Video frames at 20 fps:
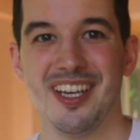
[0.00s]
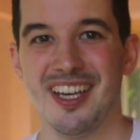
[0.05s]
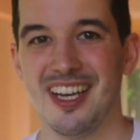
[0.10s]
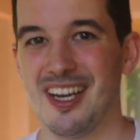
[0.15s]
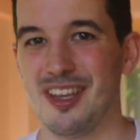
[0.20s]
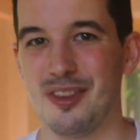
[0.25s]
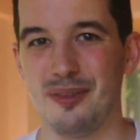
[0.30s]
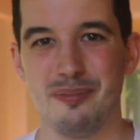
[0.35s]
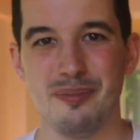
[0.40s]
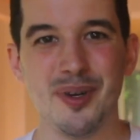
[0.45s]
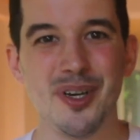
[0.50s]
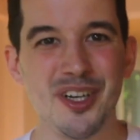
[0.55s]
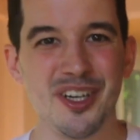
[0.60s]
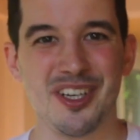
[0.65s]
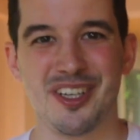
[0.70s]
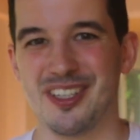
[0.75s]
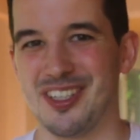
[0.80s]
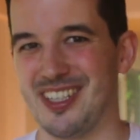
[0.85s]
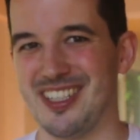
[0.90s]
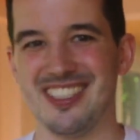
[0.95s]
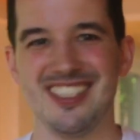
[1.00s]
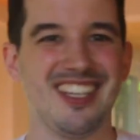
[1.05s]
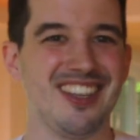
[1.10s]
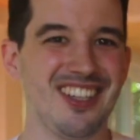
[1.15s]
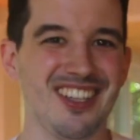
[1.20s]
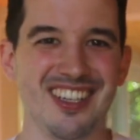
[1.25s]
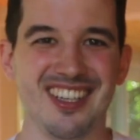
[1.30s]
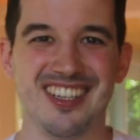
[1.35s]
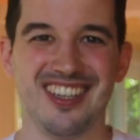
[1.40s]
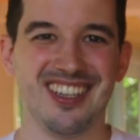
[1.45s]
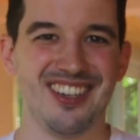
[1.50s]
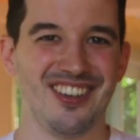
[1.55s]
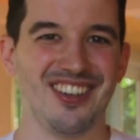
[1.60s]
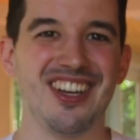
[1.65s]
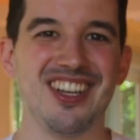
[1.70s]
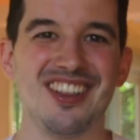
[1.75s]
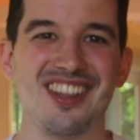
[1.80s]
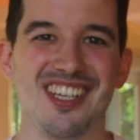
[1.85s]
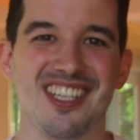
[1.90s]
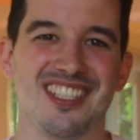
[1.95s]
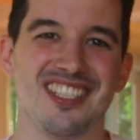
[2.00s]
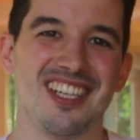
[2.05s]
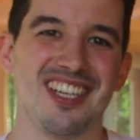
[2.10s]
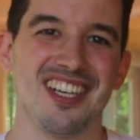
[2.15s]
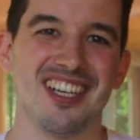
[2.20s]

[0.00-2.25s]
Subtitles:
and the miracles and the great things that